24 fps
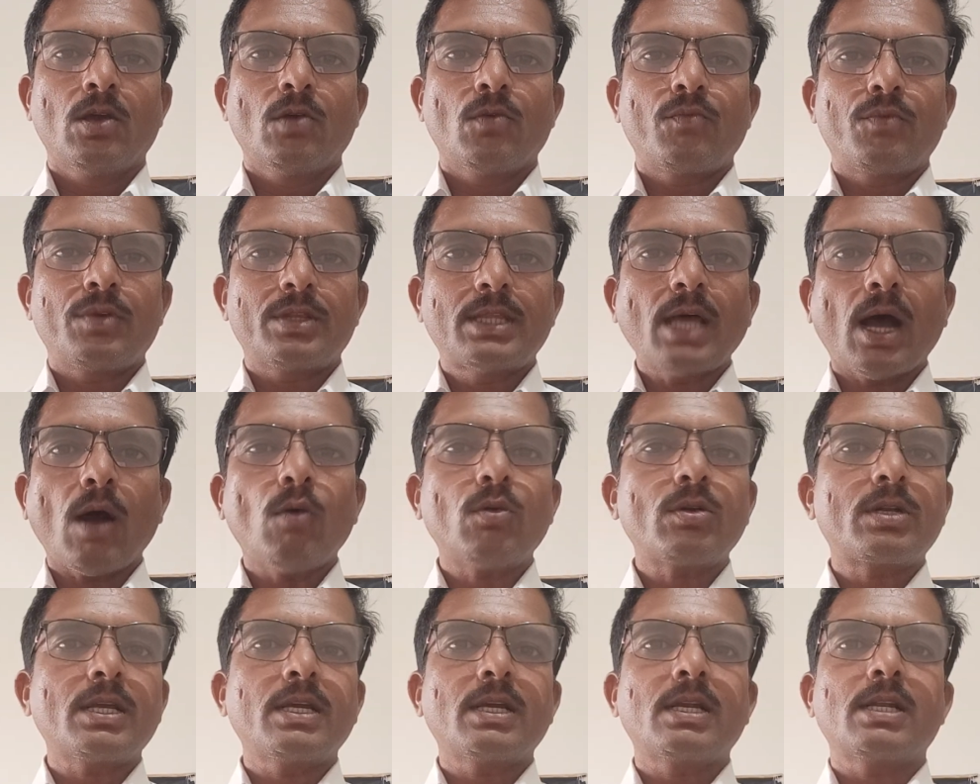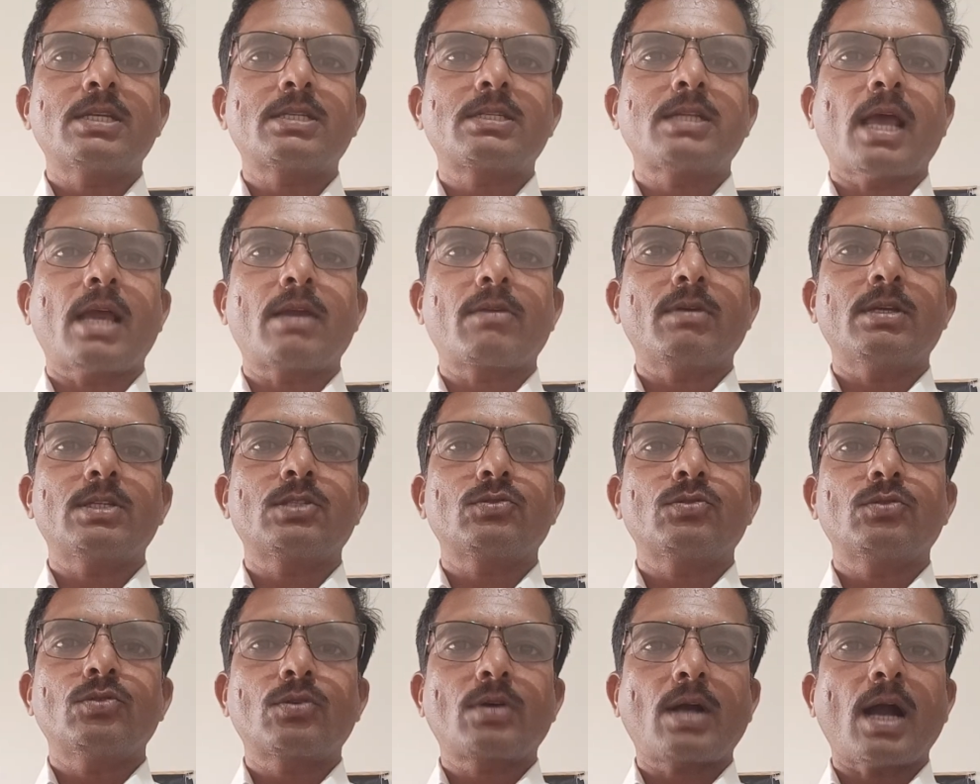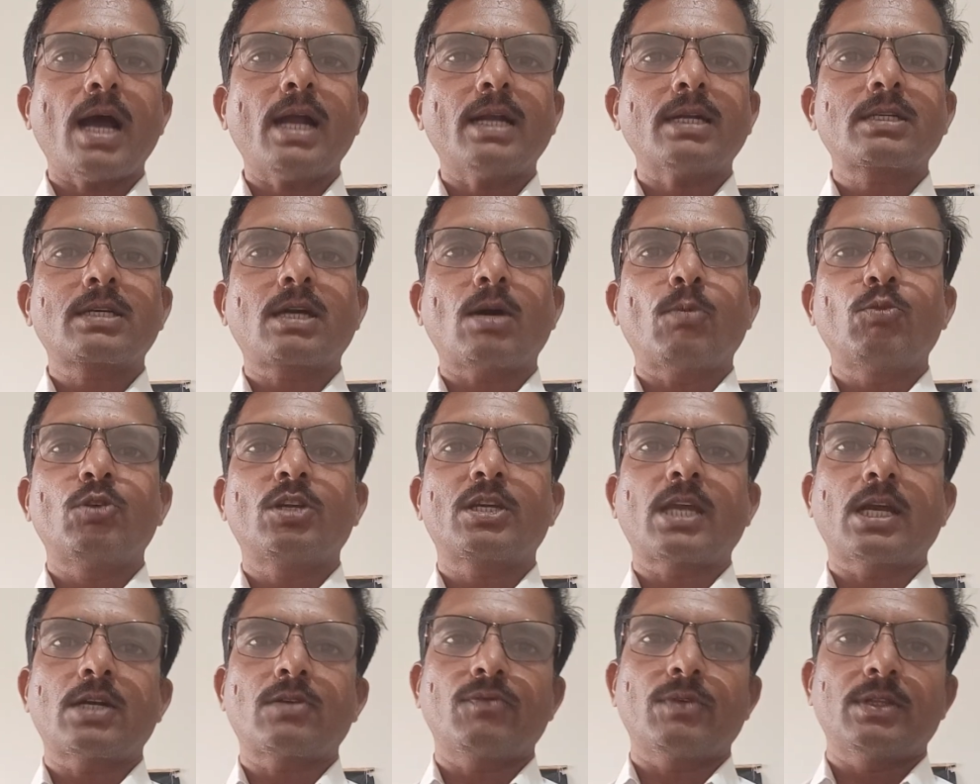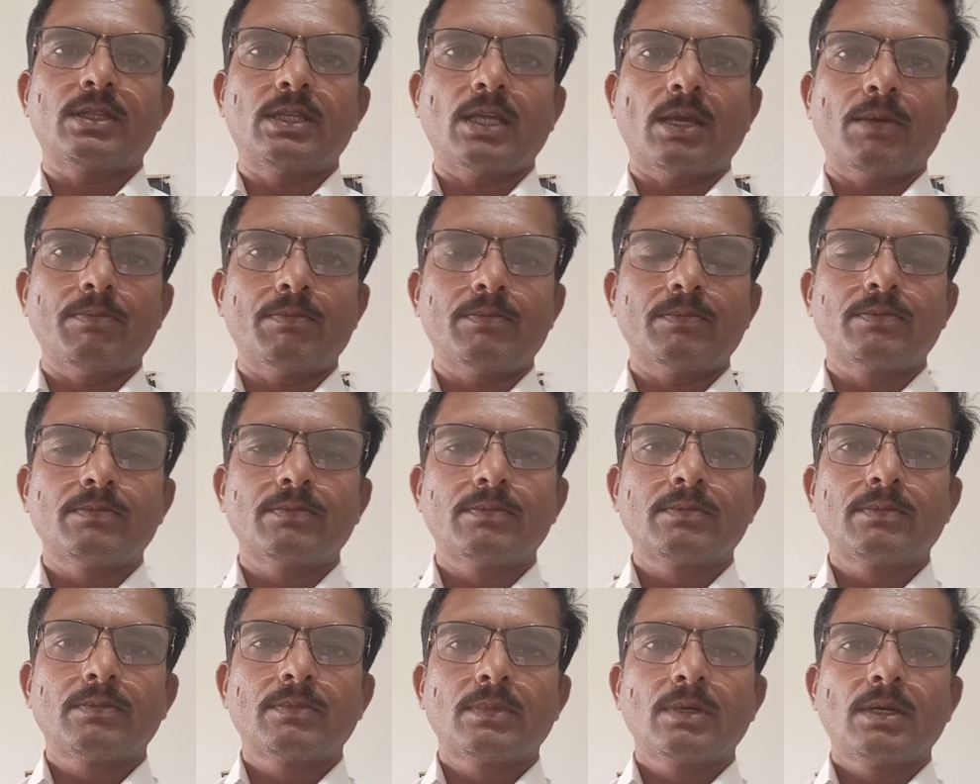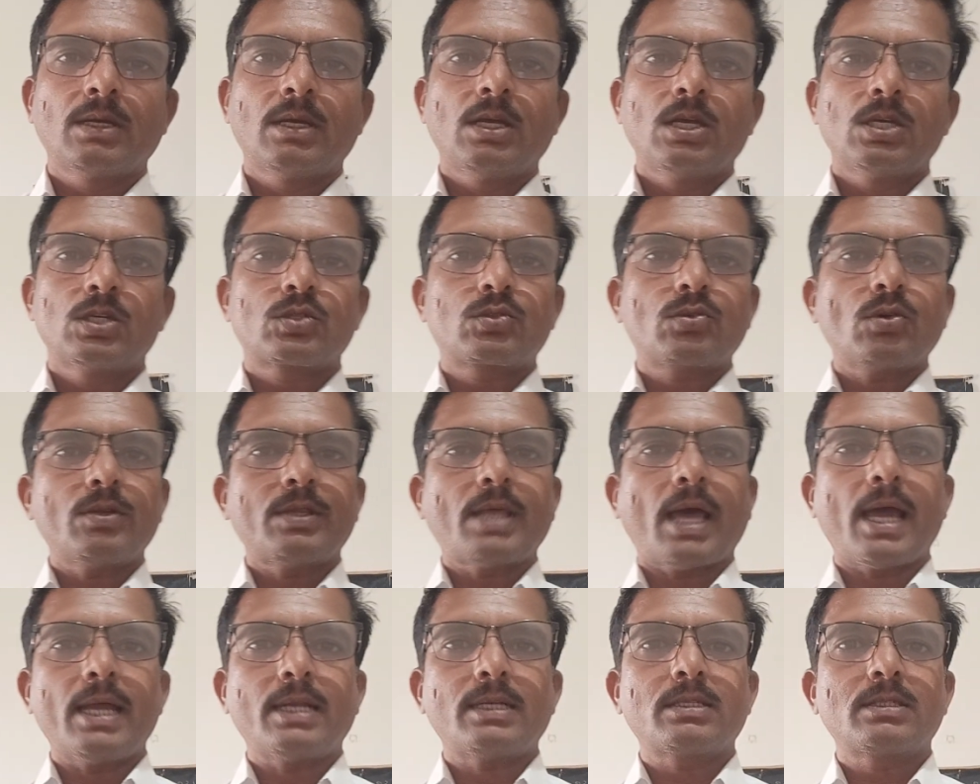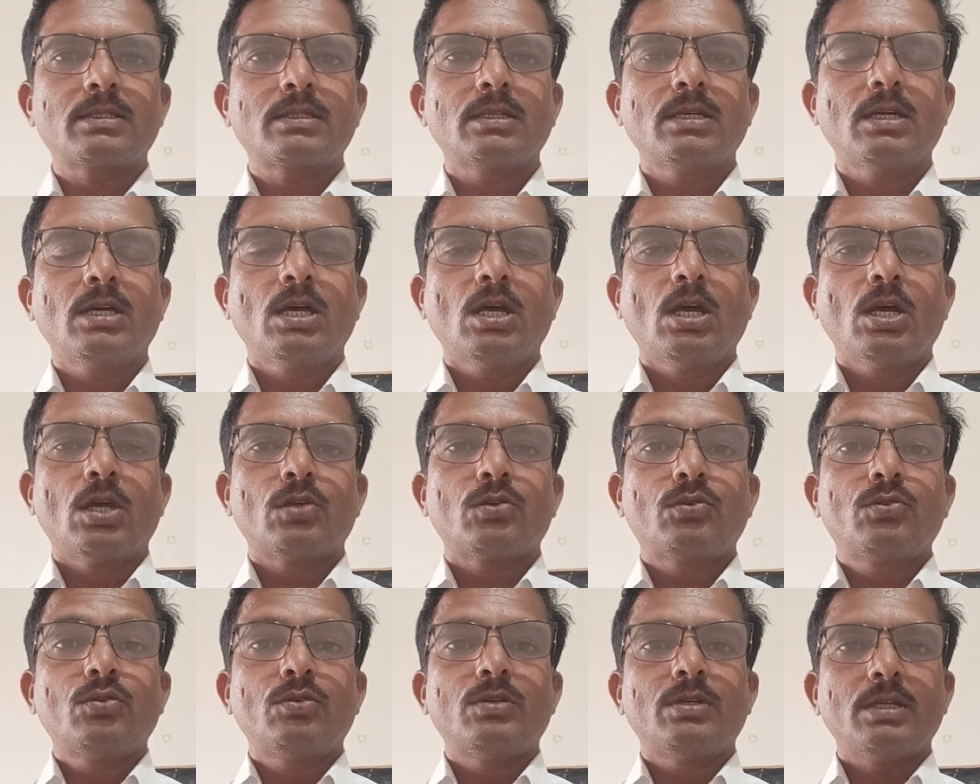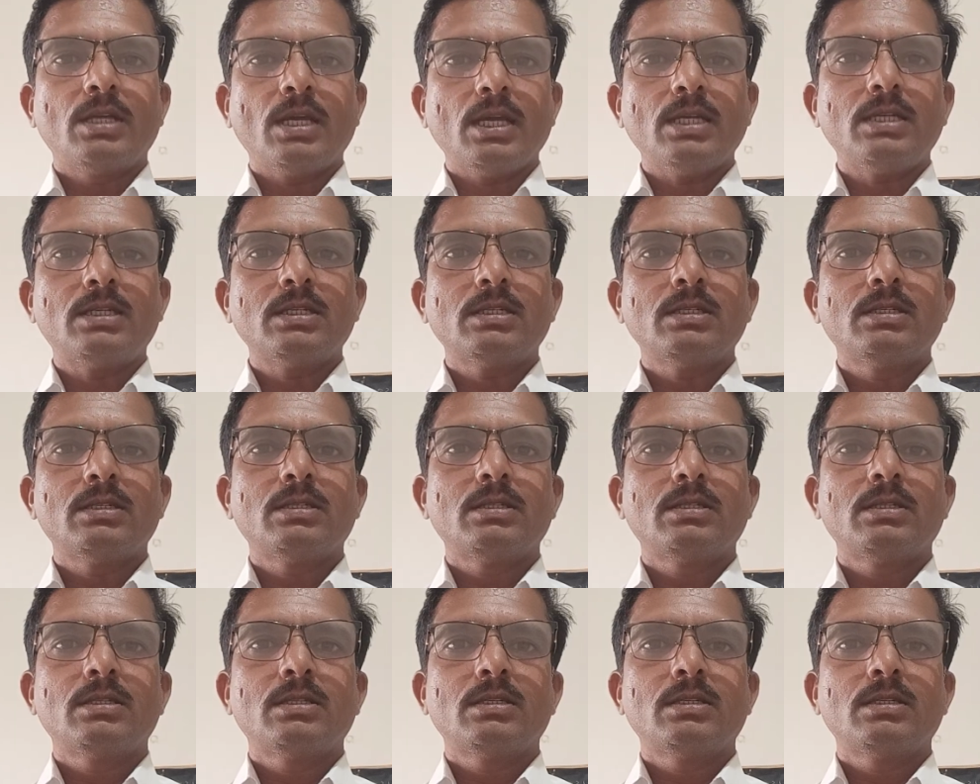Without English language you can't communicate with them, so that you need